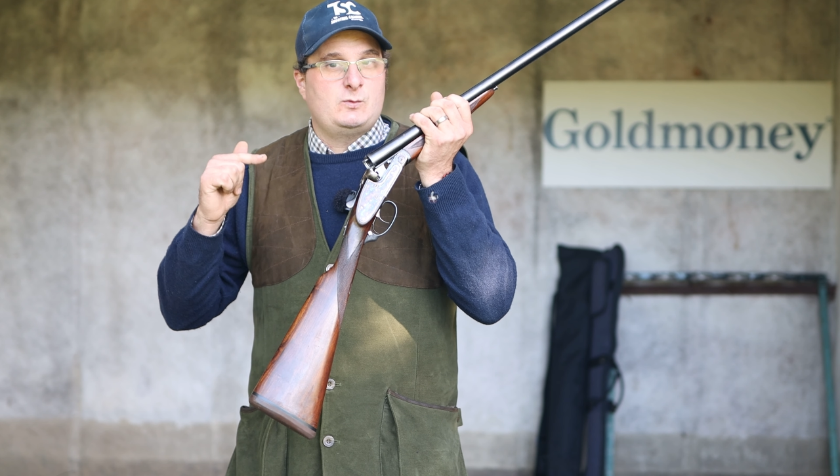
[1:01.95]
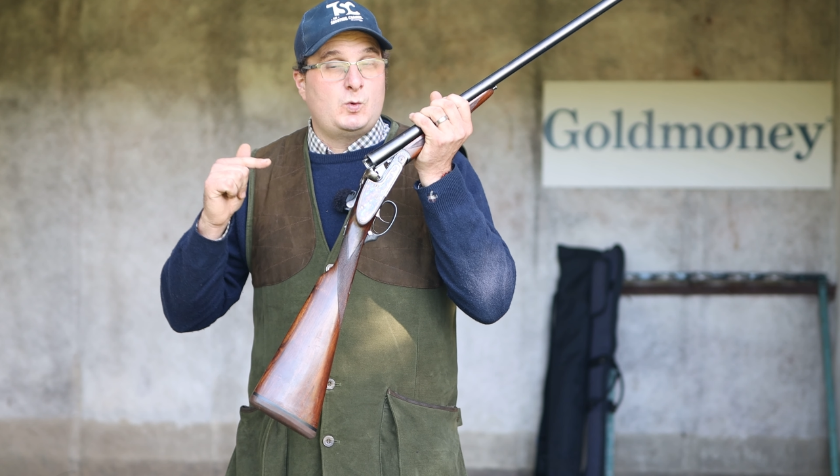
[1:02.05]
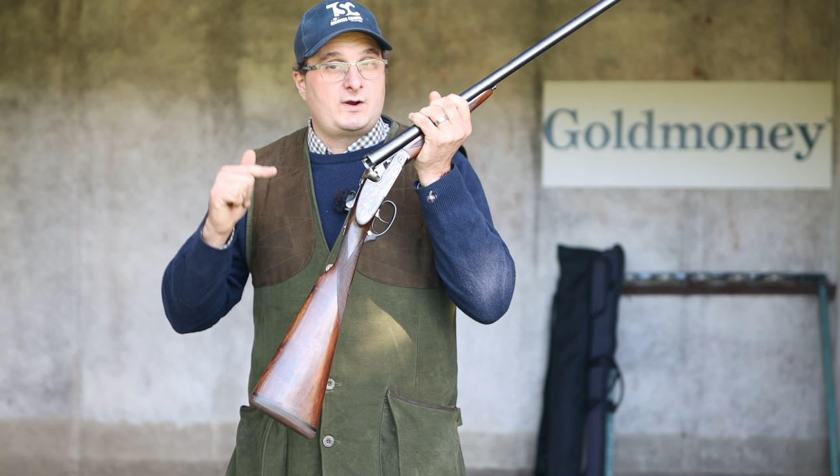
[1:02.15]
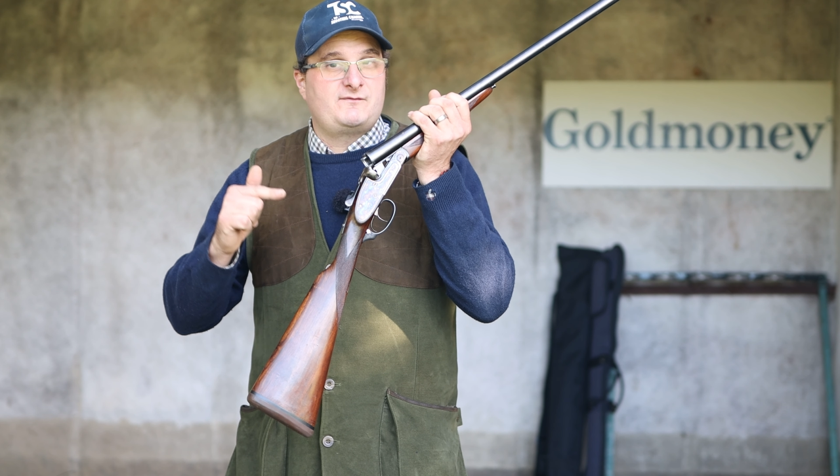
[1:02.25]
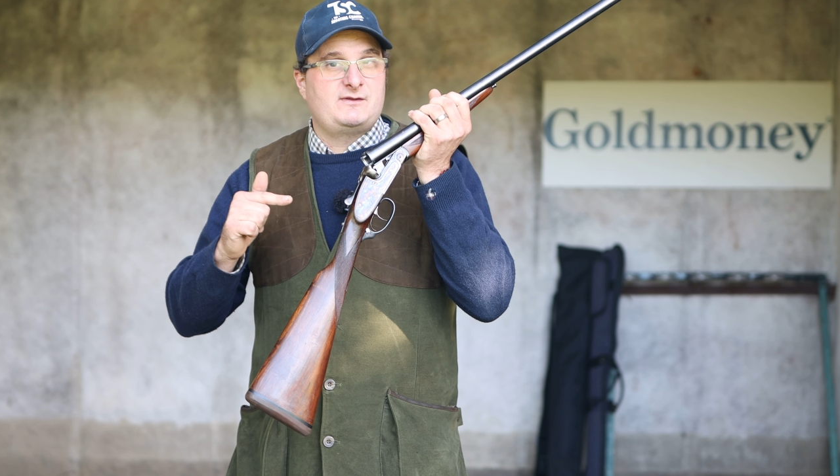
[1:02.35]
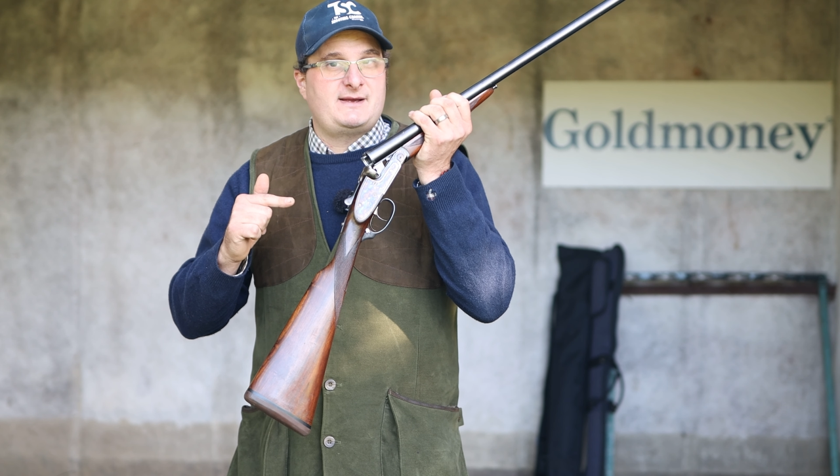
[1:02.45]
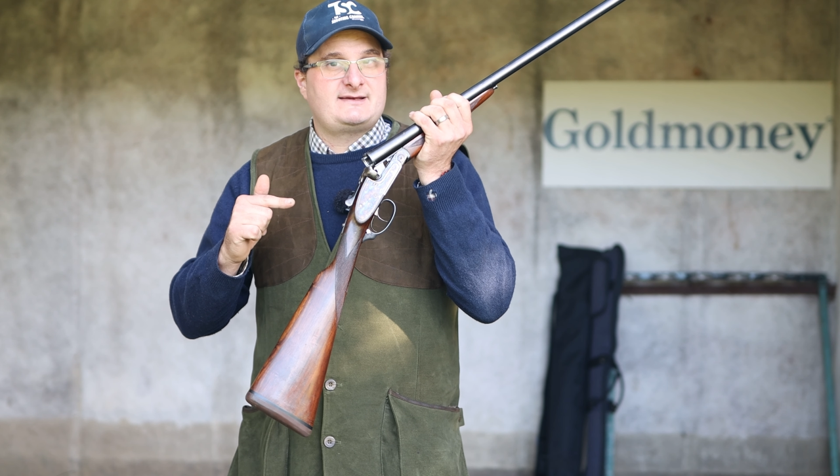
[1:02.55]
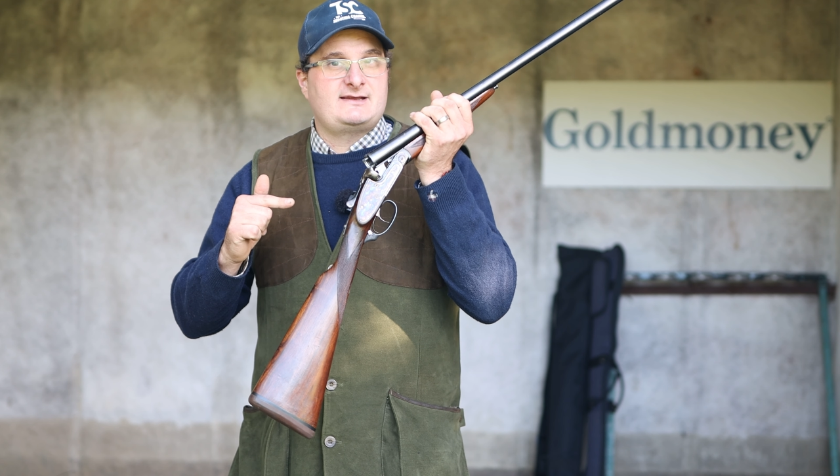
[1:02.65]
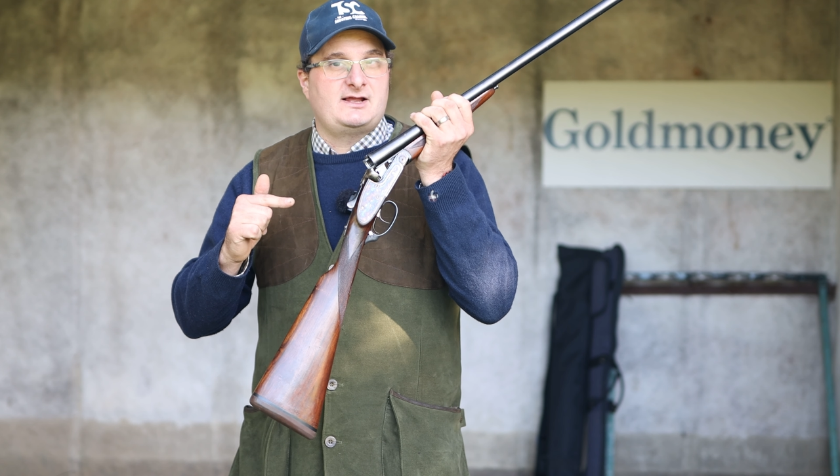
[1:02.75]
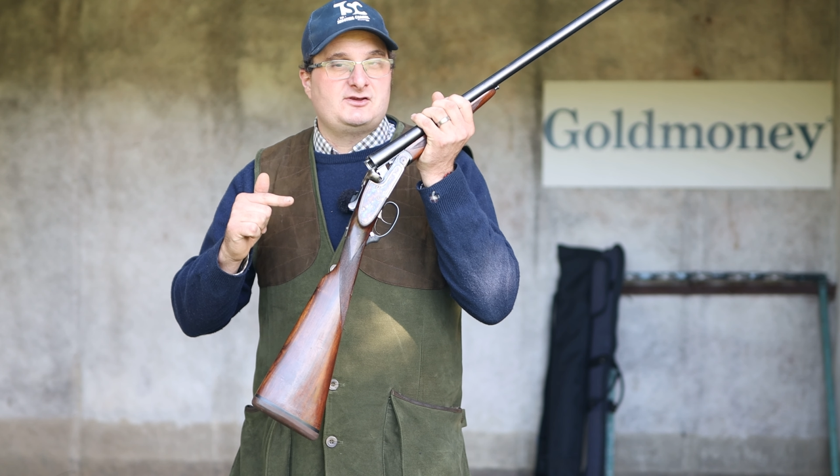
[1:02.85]
one of the
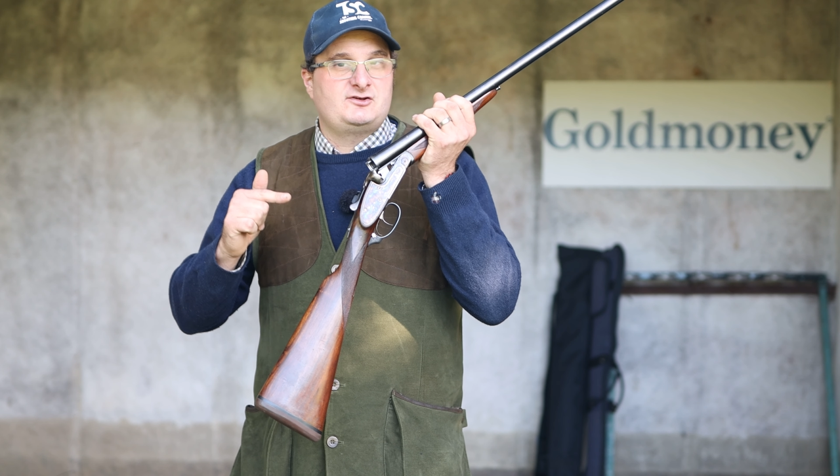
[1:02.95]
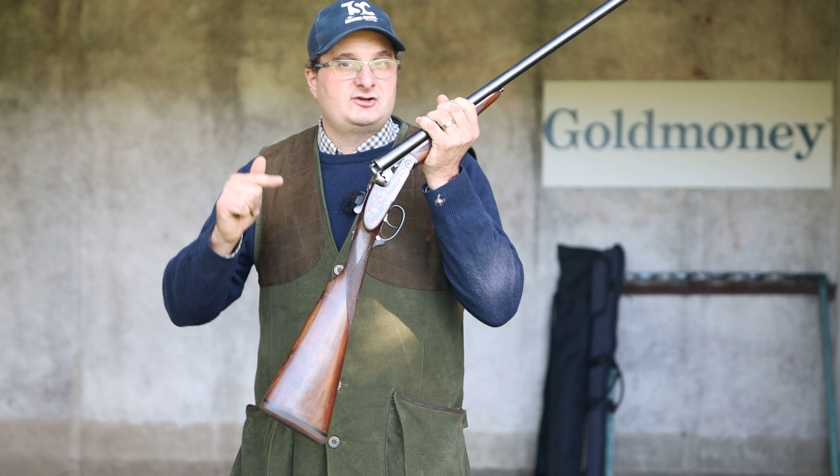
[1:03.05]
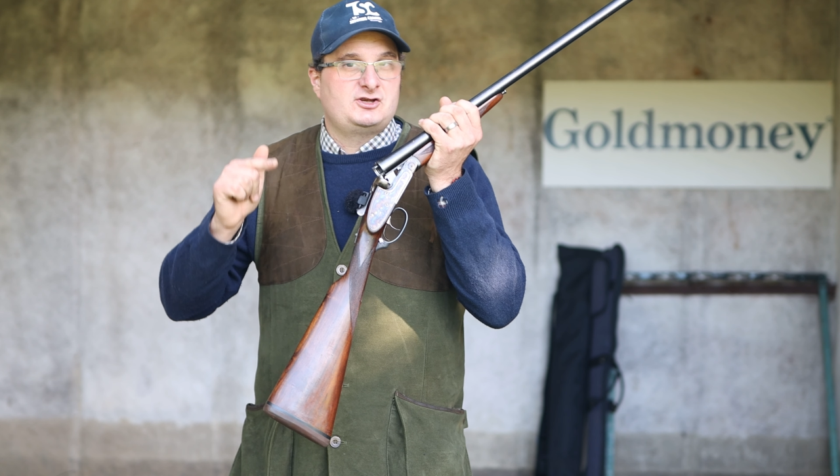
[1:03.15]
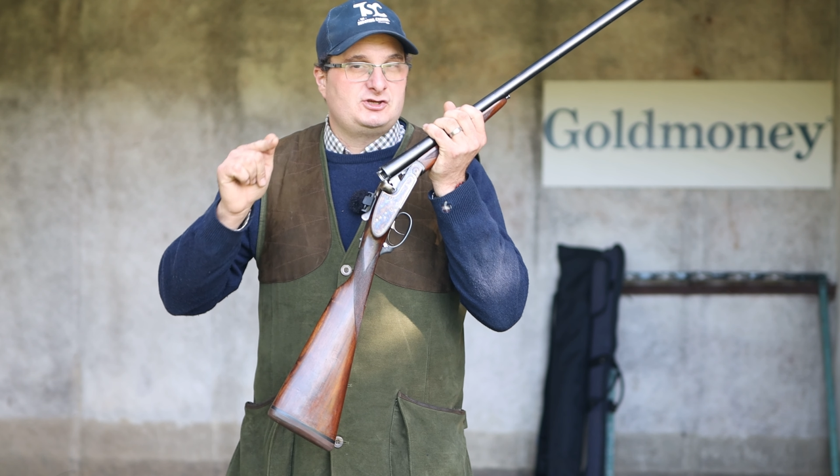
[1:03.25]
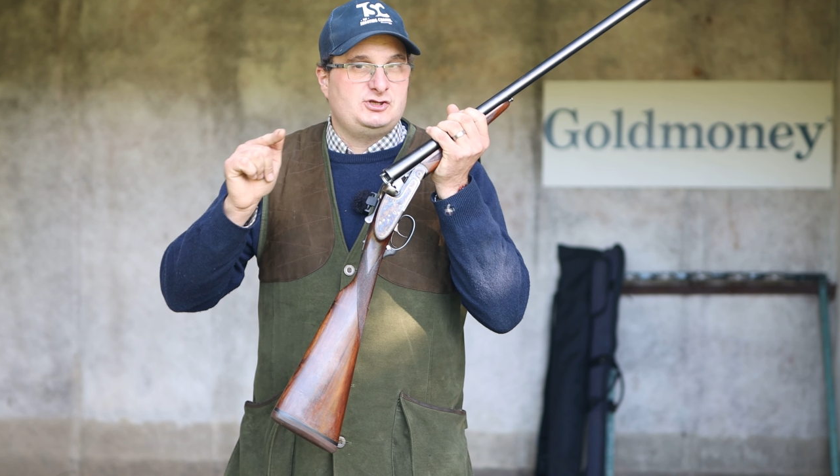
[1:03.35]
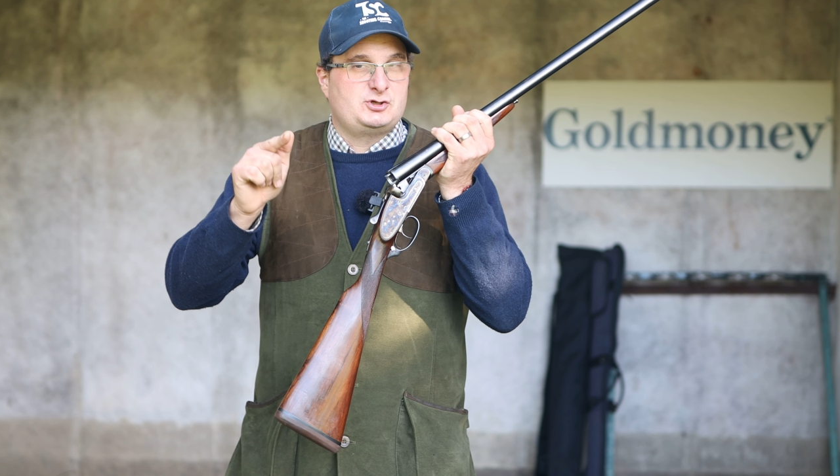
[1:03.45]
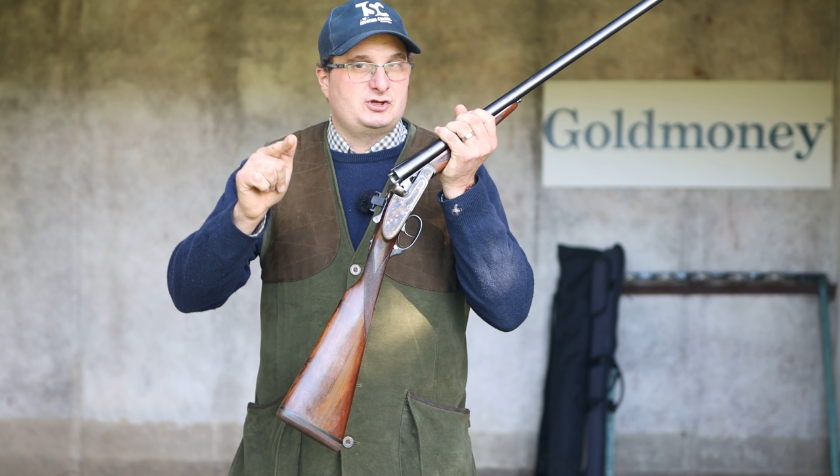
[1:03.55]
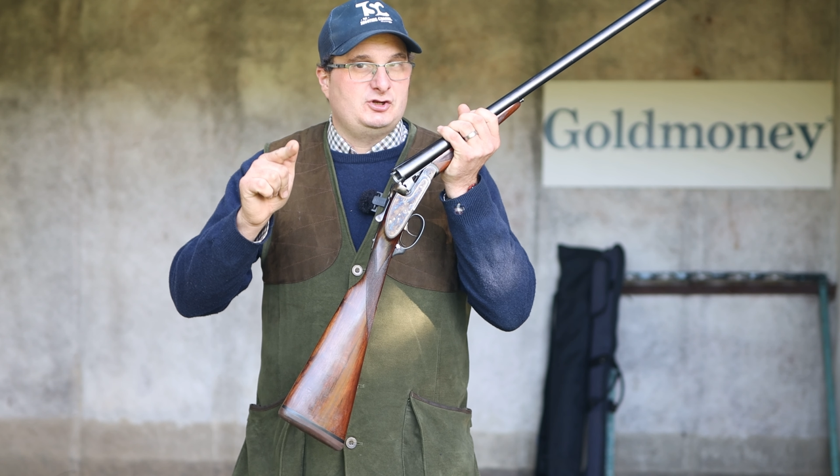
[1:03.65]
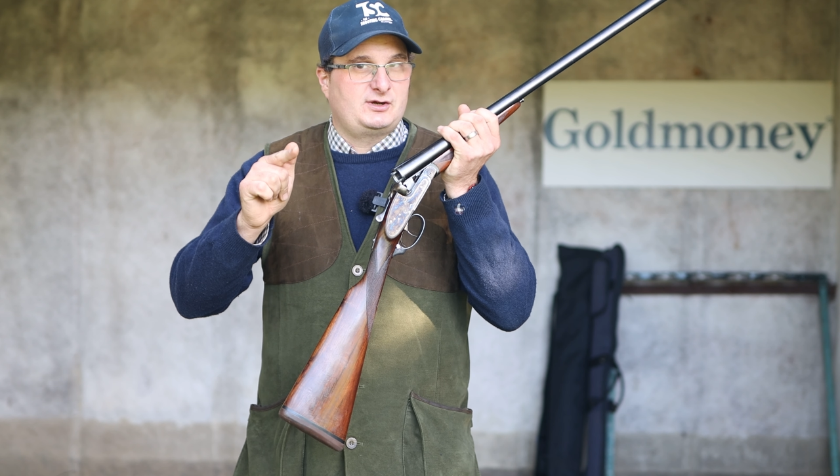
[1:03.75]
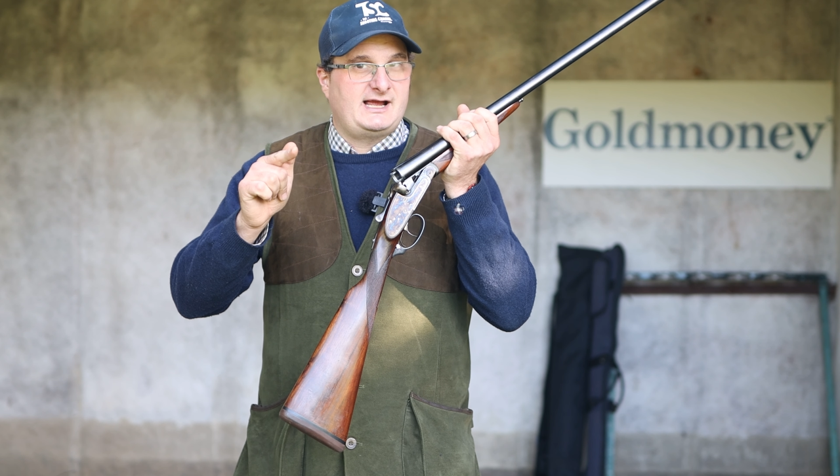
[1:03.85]
best guns you
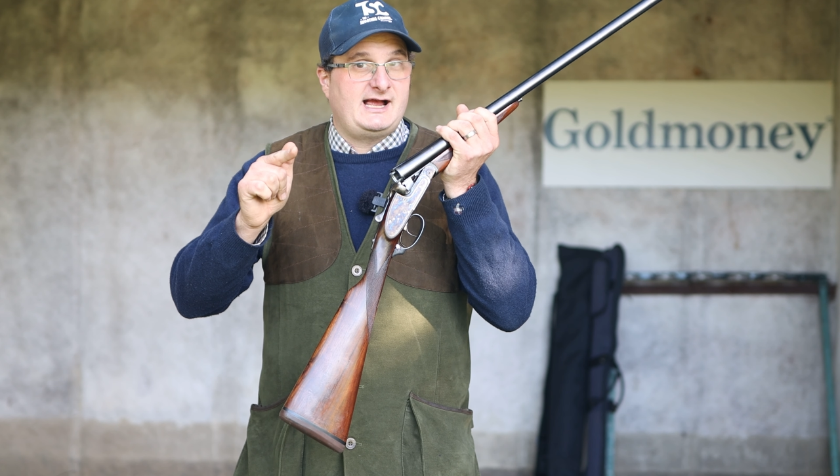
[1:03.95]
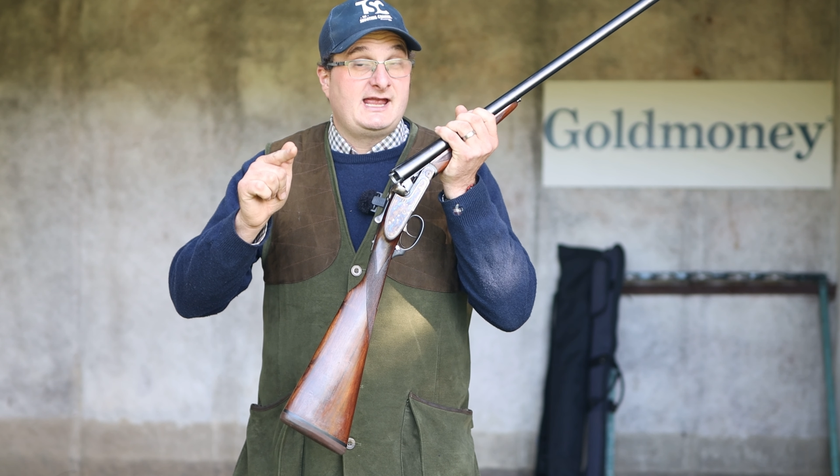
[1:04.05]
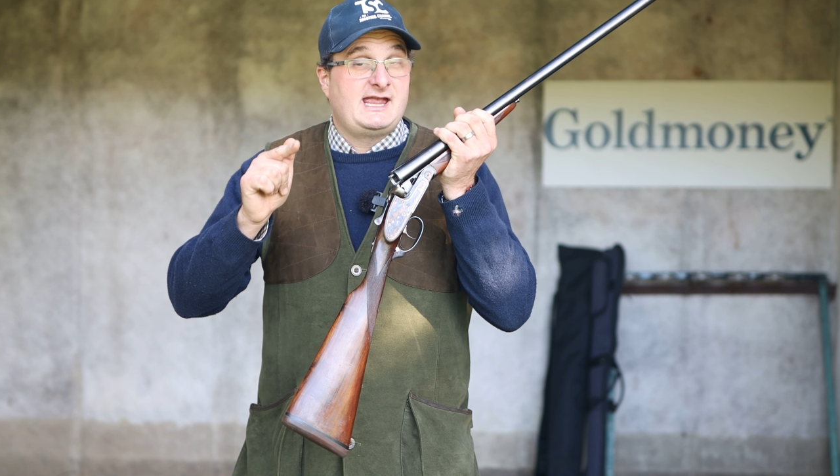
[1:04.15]
could look at